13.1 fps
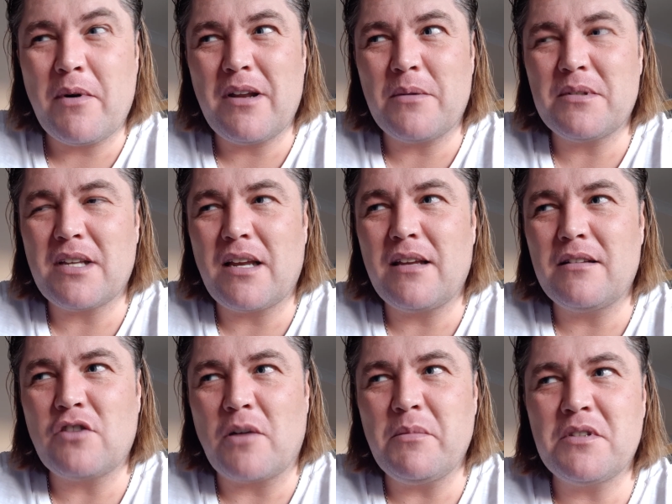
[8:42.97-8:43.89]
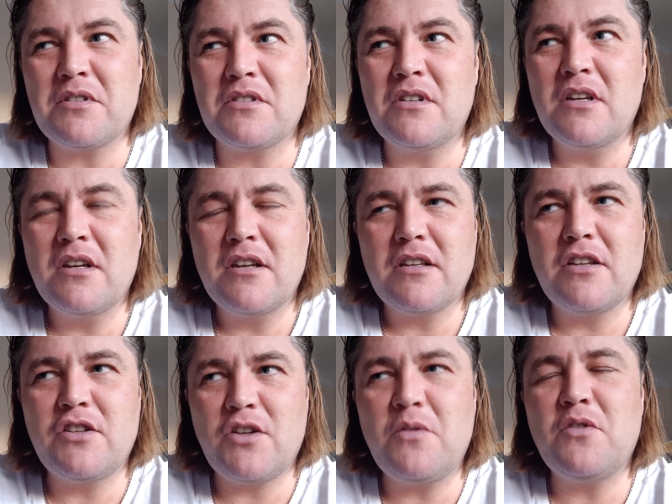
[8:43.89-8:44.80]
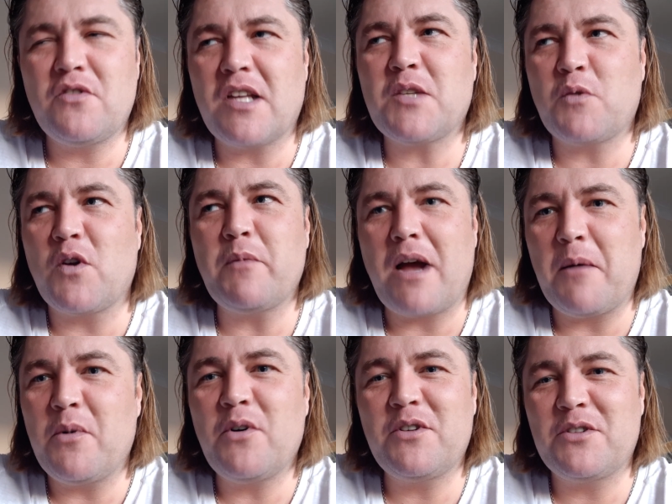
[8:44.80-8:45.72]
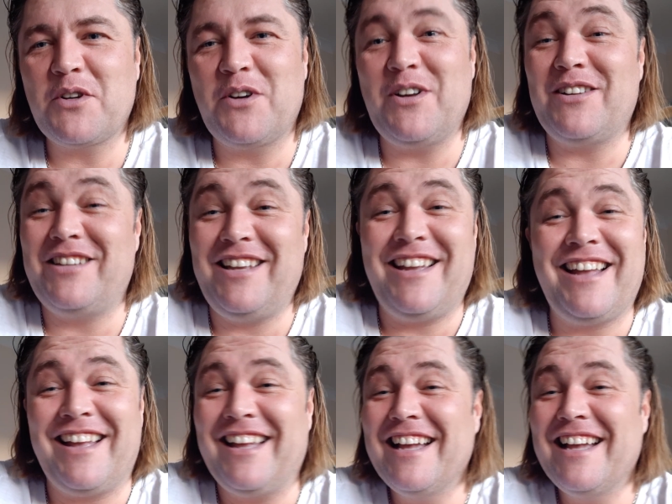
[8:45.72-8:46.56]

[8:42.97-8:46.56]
And I was like, Thomas, you do know that's one of my books, don't you?